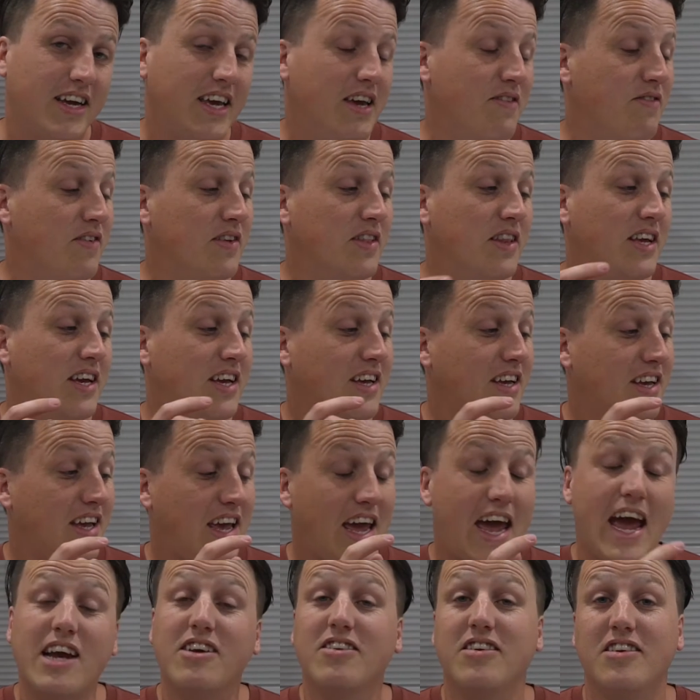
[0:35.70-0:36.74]
Kevin there,
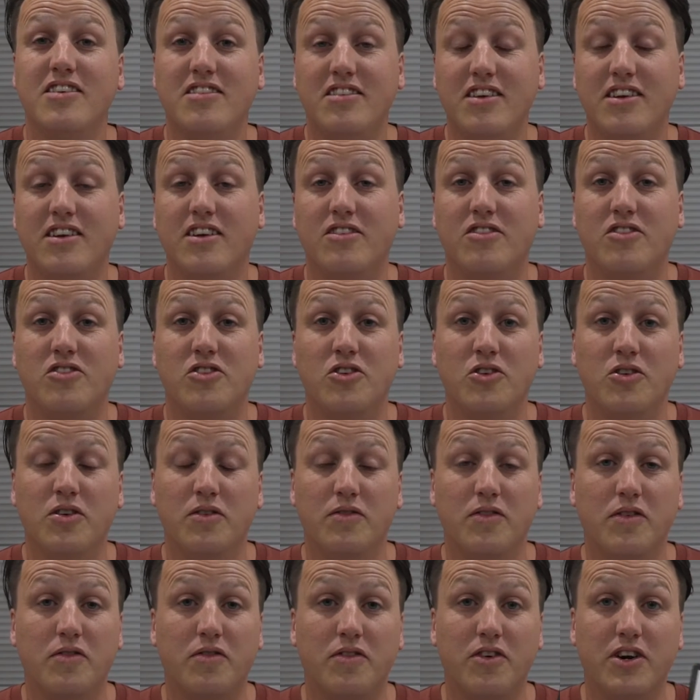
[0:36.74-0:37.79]
actually sent us this unit
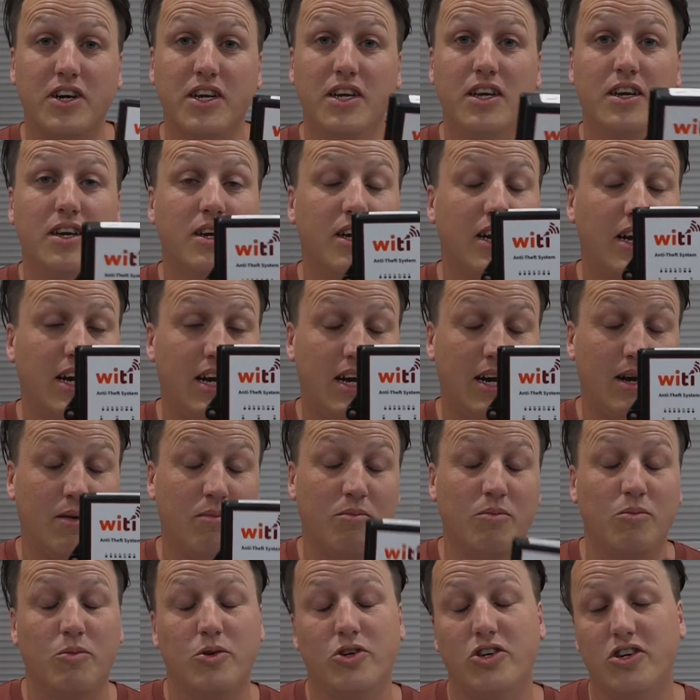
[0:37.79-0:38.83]
for free,
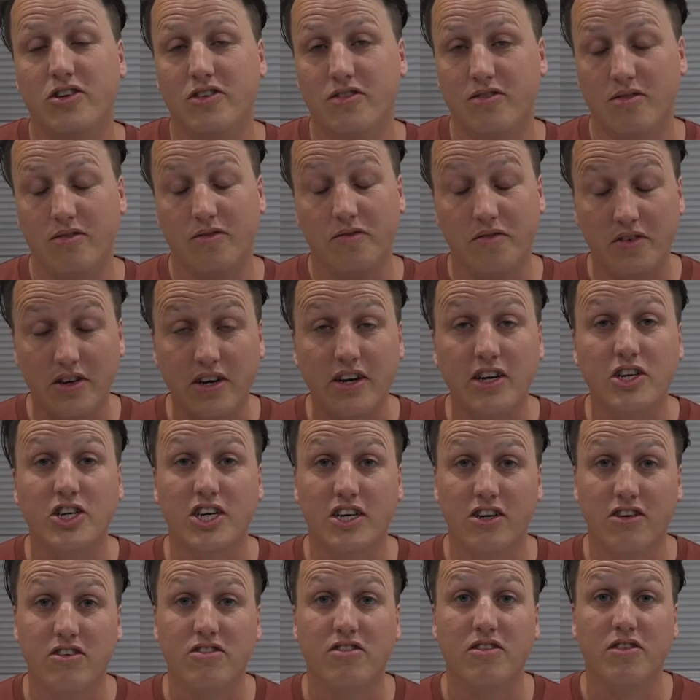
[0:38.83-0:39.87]
which is very
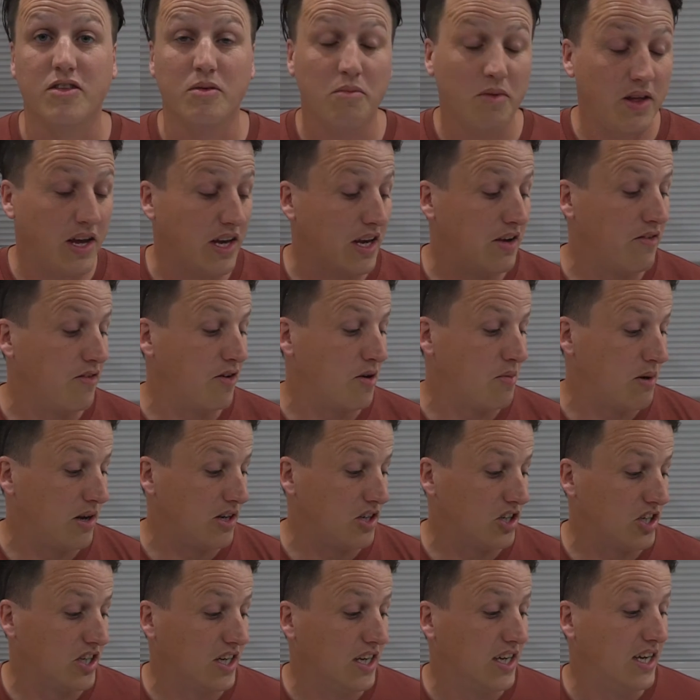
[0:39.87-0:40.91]
generous of them. Thank you very
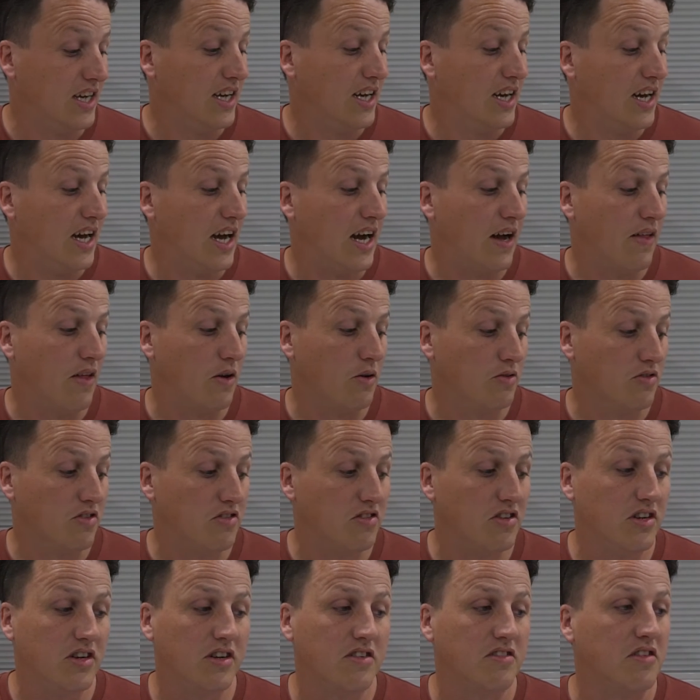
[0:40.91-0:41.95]
much. They also
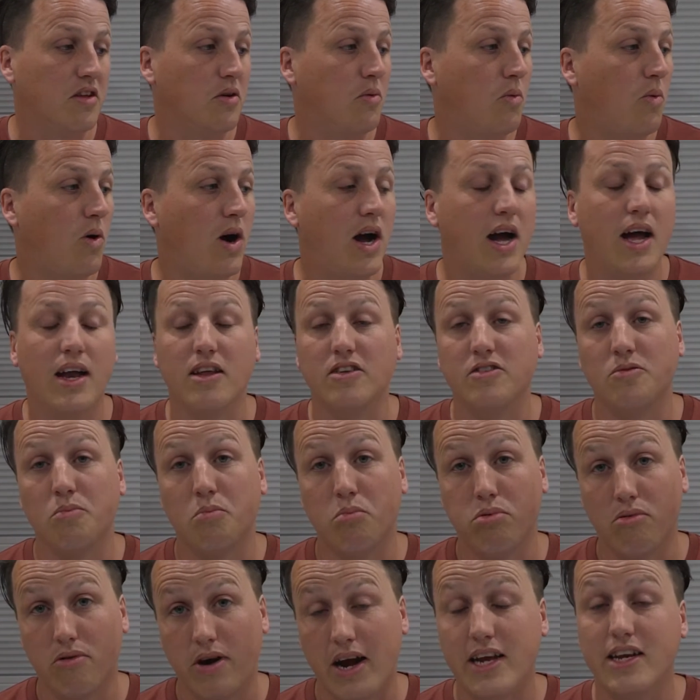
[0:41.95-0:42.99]
sent us their wireless
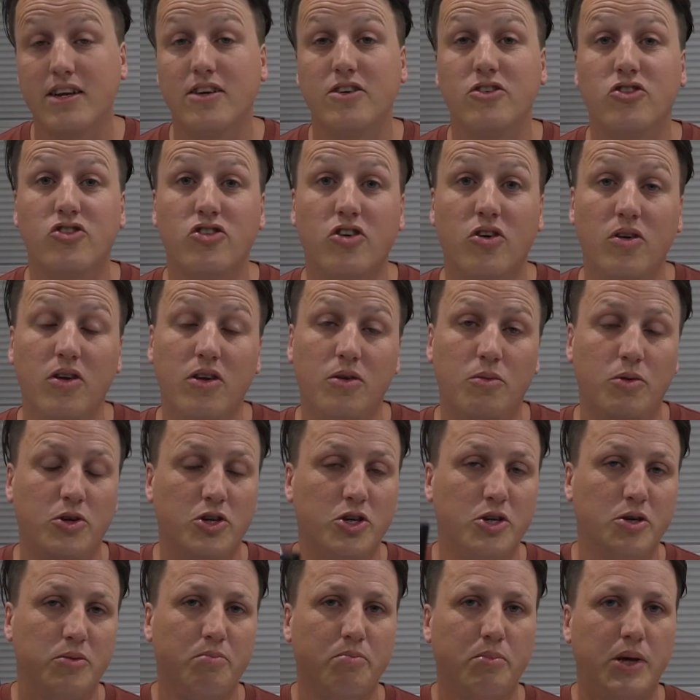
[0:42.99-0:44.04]
brake controller,
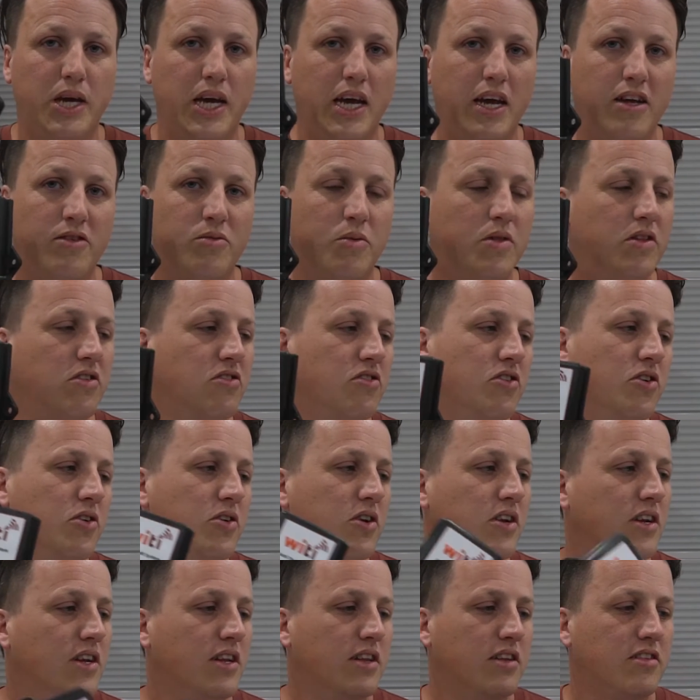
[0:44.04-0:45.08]
which pairs with this
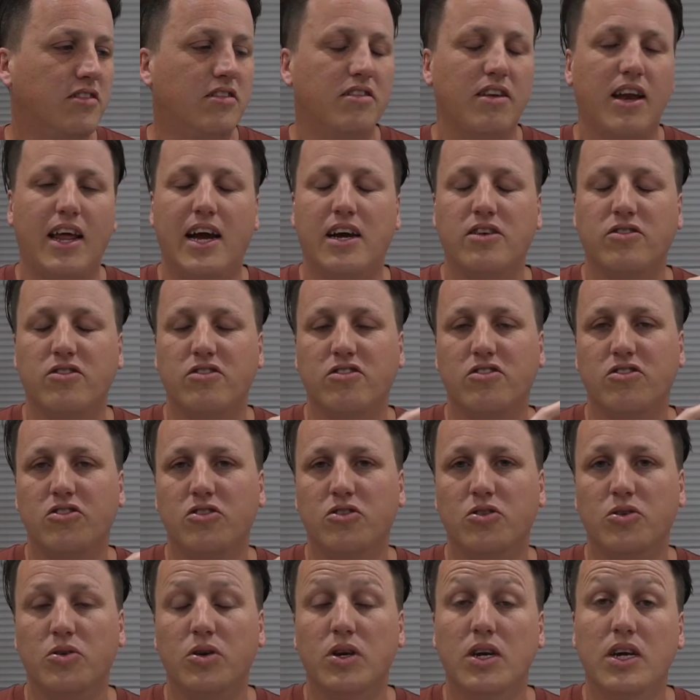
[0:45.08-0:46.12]
unit. This allows us
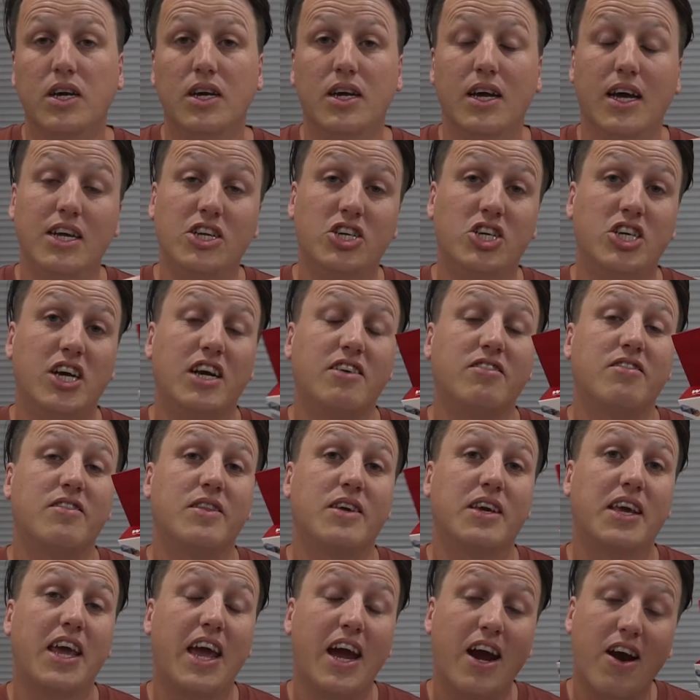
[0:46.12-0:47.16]
to adjust
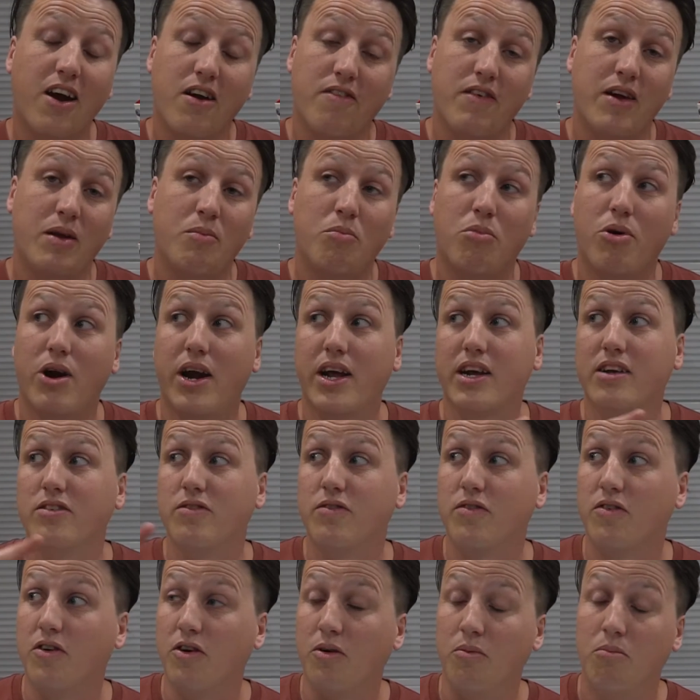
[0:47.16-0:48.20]
the Caravan brakes
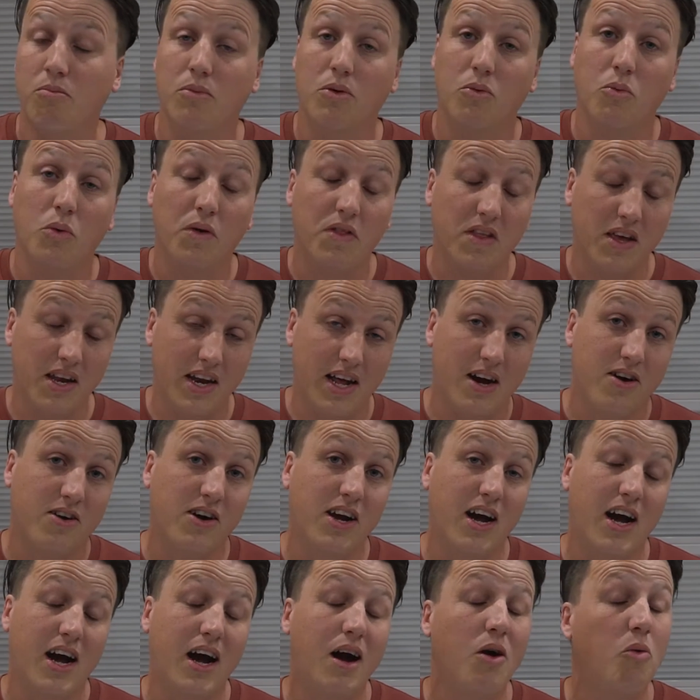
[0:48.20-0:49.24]
from within our
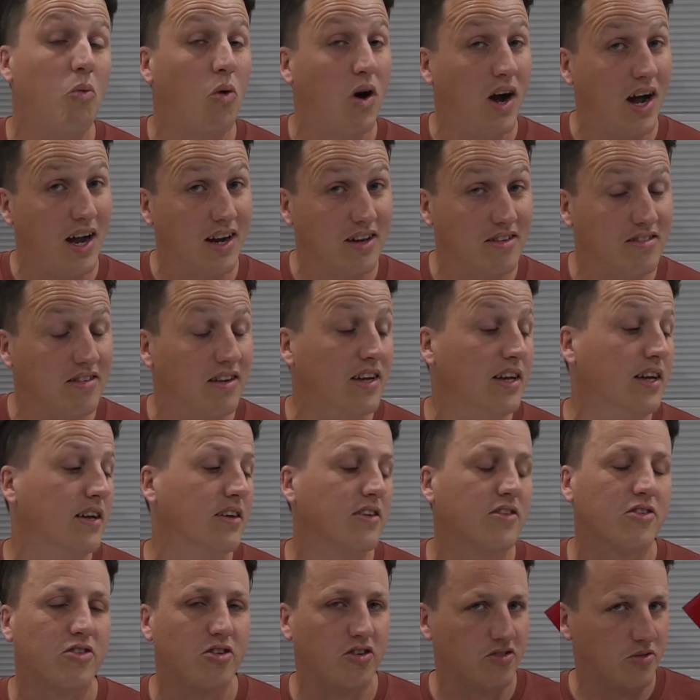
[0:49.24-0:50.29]
car wirelessly.
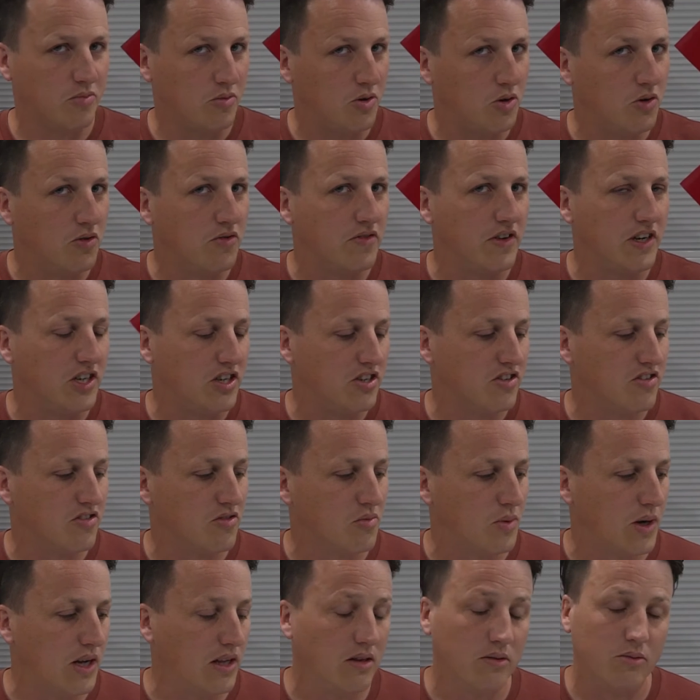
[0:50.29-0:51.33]
It's got some cool features
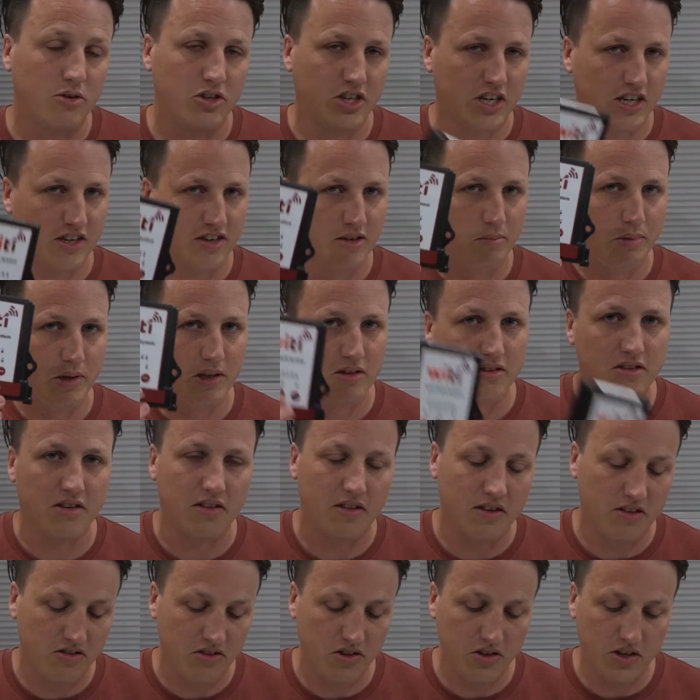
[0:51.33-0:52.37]
as well, which are actually built into
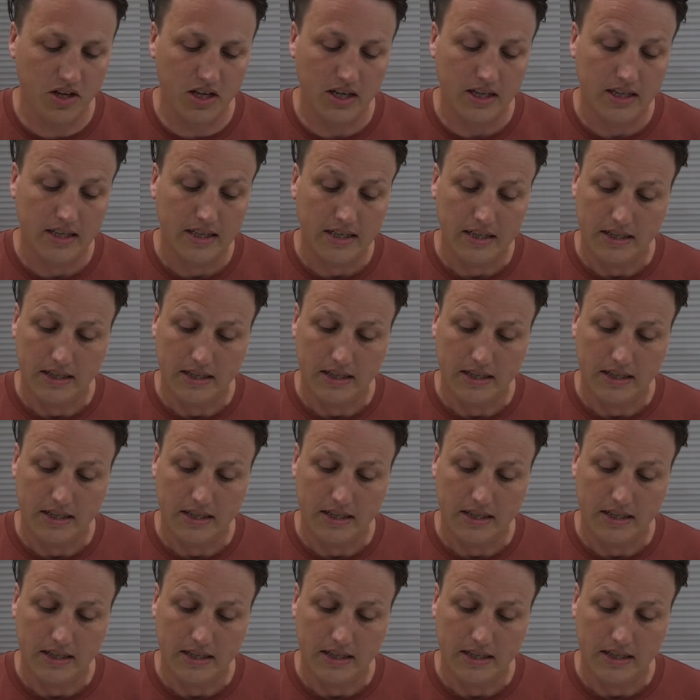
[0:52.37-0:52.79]
this unit.